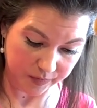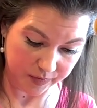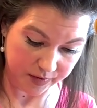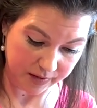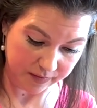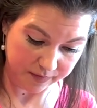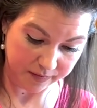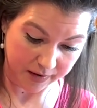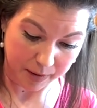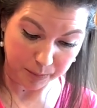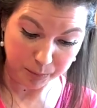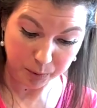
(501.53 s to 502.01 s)
the
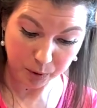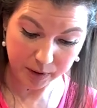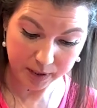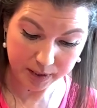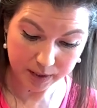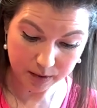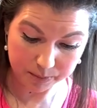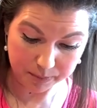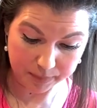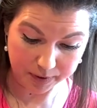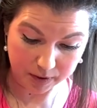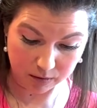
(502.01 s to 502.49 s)

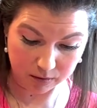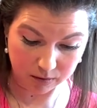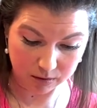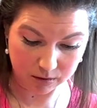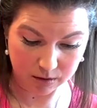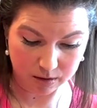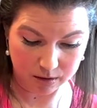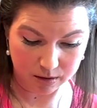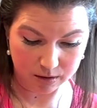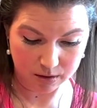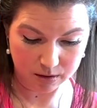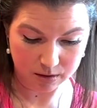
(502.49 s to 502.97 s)
evaporated
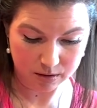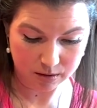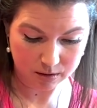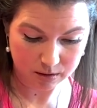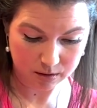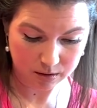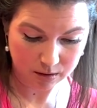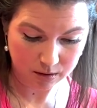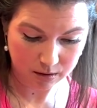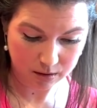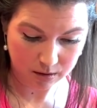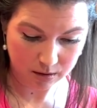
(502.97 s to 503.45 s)
milk,
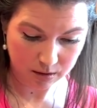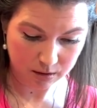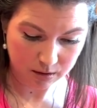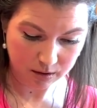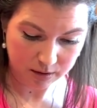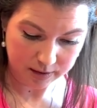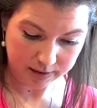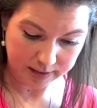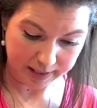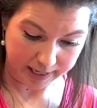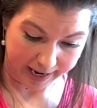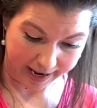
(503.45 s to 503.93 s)

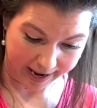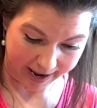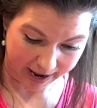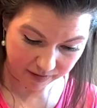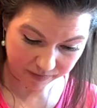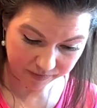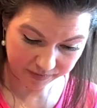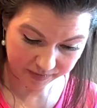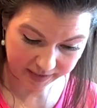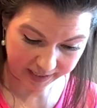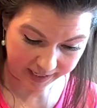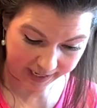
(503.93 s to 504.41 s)
a
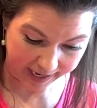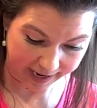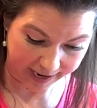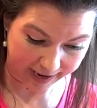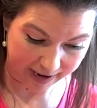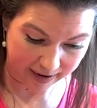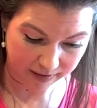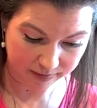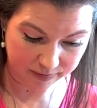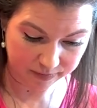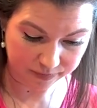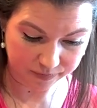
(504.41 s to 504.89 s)
half and
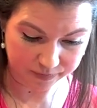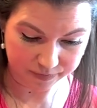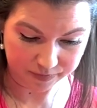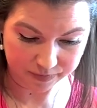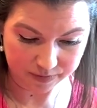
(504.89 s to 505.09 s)
half,